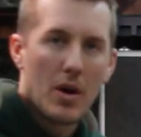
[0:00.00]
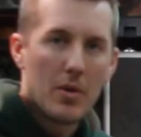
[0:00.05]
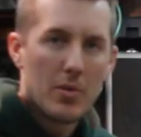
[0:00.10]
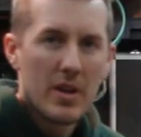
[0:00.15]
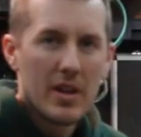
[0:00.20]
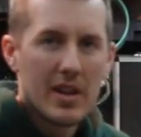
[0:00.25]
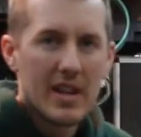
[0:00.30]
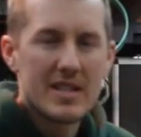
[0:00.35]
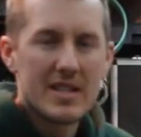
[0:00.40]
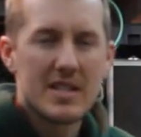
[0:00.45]
Well, I
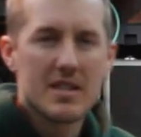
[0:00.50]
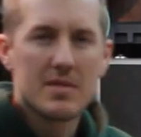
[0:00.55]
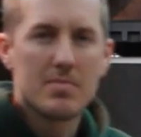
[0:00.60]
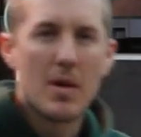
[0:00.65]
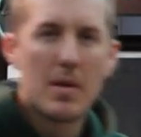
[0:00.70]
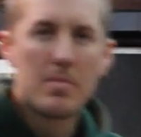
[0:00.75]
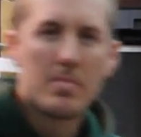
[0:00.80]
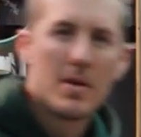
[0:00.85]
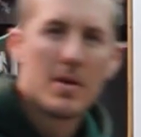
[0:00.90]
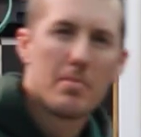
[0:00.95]
realize
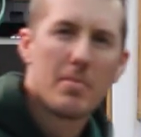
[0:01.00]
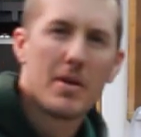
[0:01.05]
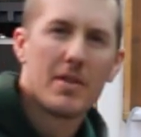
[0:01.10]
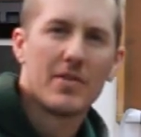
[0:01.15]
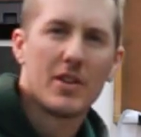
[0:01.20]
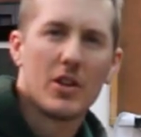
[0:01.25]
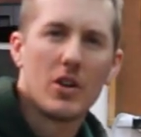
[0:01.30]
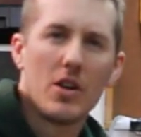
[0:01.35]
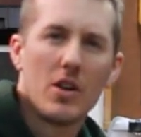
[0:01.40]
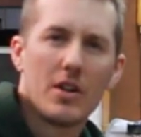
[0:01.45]
this might be a bit
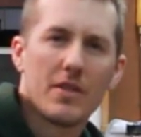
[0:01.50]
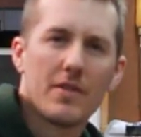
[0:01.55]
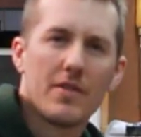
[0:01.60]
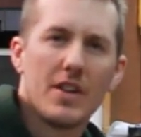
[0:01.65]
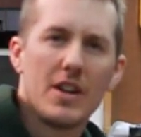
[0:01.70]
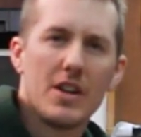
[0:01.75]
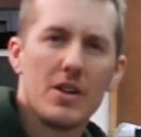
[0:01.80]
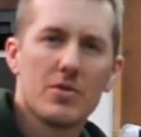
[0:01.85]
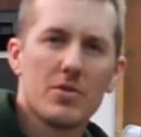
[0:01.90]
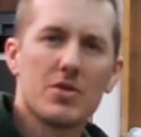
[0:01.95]
of a long
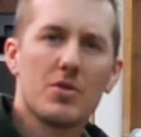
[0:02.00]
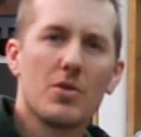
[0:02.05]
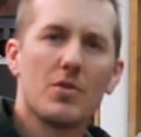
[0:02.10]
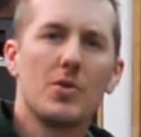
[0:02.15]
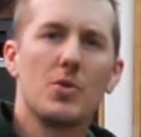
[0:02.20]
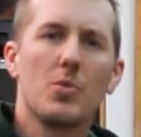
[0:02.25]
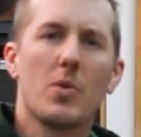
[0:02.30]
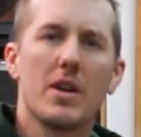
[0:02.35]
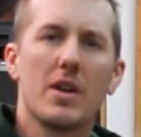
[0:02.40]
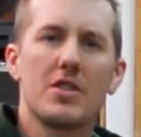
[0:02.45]
video, so
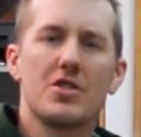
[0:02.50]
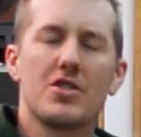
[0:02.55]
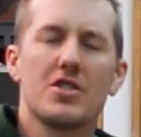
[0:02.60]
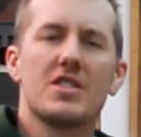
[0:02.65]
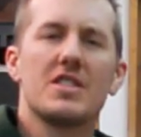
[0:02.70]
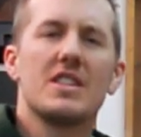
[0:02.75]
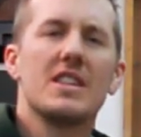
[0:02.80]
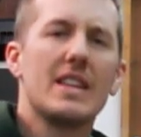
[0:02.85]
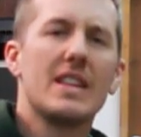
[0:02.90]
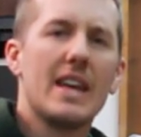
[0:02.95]
if you want to
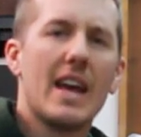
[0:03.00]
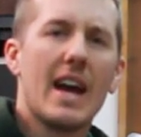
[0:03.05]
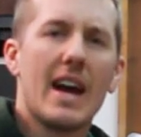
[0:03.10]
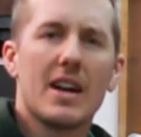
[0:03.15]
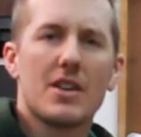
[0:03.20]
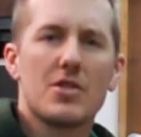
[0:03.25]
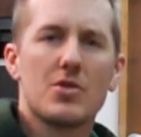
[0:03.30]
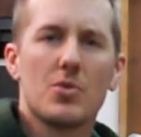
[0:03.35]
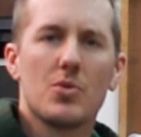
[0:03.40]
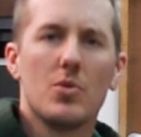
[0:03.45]
just see the
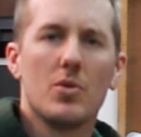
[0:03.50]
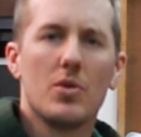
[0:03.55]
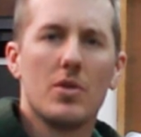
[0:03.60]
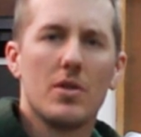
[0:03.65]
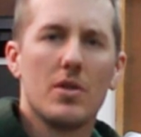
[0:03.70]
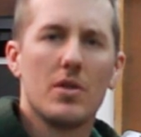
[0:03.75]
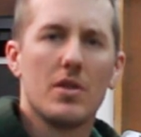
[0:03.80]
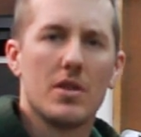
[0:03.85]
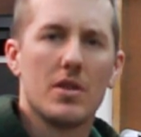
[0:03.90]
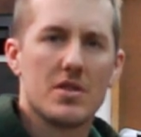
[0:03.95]

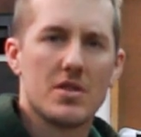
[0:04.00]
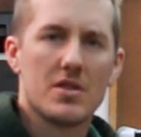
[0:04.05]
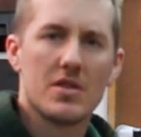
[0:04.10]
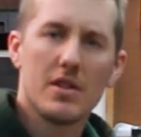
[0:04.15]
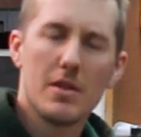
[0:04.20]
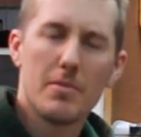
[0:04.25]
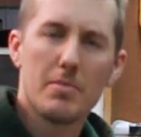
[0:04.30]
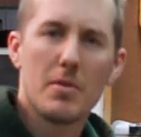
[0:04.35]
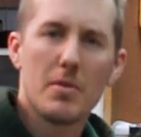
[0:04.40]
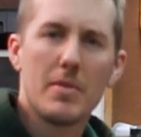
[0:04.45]
actual uh,
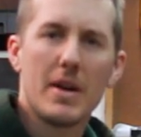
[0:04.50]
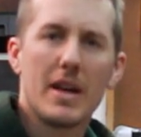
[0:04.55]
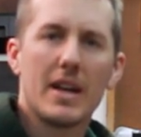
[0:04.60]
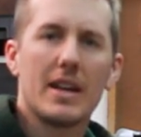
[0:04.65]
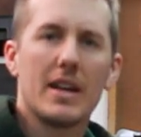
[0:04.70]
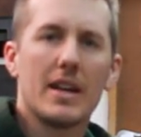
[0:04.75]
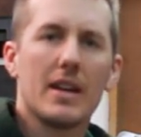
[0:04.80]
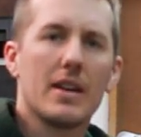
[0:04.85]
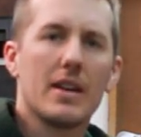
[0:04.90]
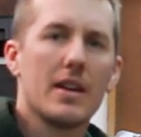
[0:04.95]
slipper
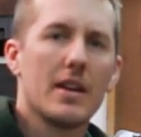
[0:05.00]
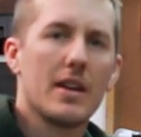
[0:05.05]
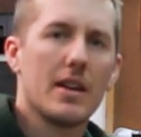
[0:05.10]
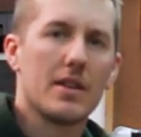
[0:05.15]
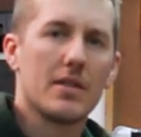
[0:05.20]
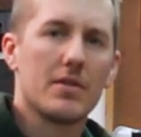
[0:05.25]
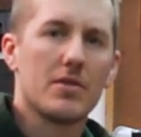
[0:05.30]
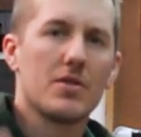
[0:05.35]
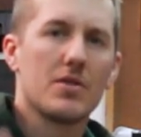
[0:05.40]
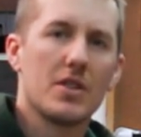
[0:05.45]
making
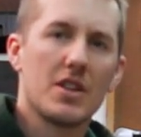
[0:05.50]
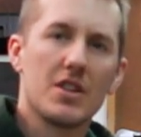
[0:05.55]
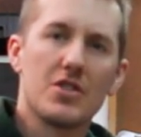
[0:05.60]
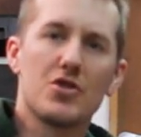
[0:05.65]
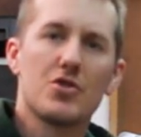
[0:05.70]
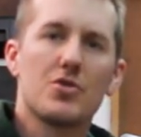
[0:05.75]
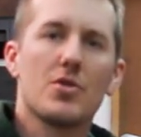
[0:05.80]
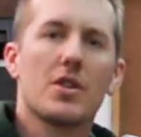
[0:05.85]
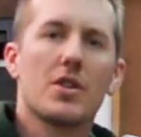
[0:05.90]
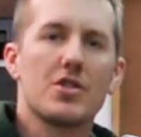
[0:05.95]
and
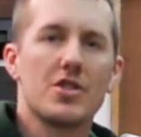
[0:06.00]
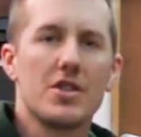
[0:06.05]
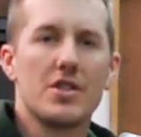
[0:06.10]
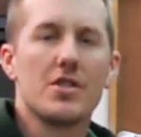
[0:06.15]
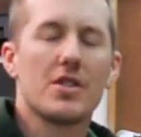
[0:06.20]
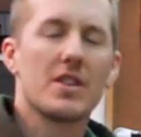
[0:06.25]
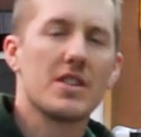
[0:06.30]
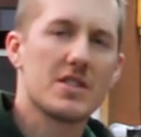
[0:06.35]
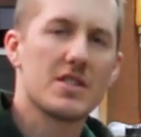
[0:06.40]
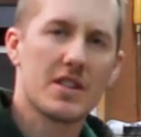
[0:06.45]

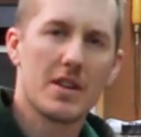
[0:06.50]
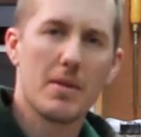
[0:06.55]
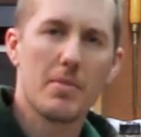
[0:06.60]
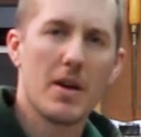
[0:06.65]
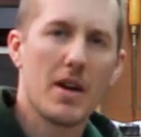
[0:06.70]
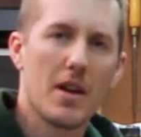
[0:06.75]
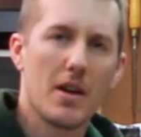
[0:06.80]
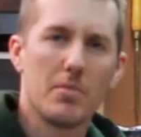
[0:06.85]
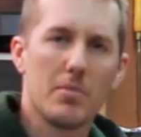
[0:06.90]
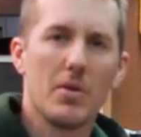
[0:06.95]
construction, you can
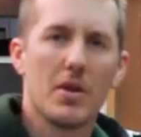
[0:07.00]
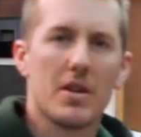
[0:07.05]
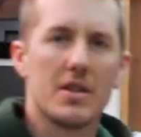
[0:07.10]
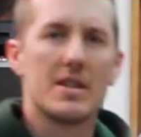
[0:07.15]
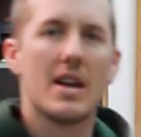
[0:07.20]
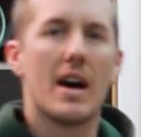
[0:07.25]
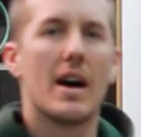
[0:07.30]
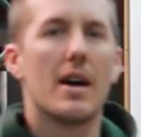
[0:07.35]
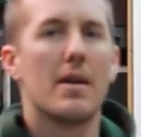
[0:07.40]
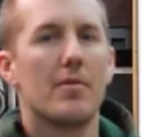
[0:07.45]
skip ahead. I'll put
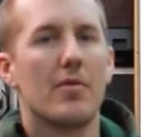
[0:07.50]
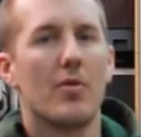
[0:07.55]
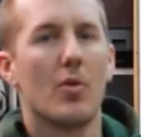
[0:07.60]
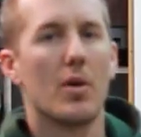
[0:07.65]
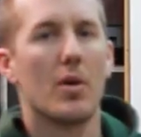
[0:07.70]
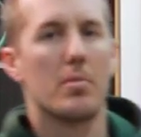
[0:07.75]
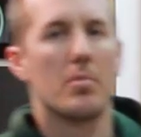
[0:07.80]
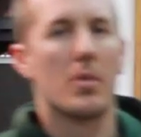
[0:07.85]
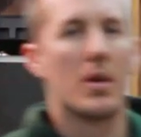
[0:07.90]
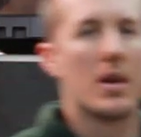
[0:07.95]
a time for